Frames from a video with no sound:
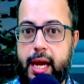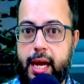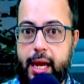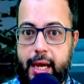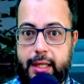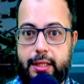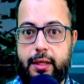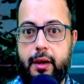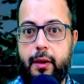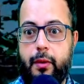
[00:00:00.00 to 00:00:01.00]
is
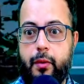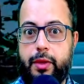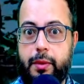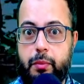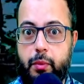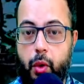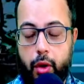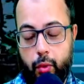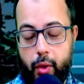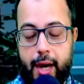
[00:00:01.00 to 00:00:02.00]
the, or
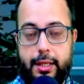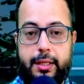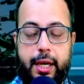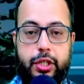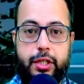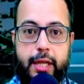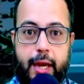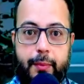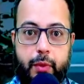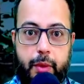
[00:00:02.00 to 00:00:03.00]
was, I should say,
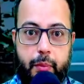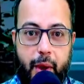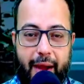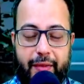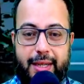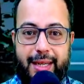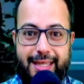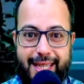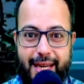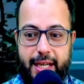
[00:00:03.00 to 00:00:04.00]
the private
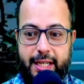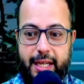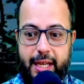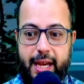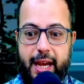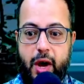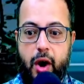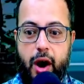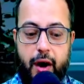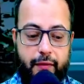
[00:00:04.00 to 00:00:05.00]
secretary
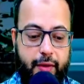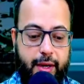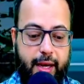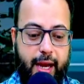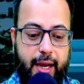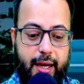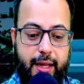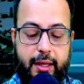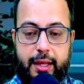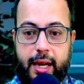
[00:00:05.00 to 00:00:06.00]
of none
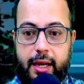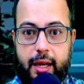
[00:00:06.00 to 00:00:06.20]
other than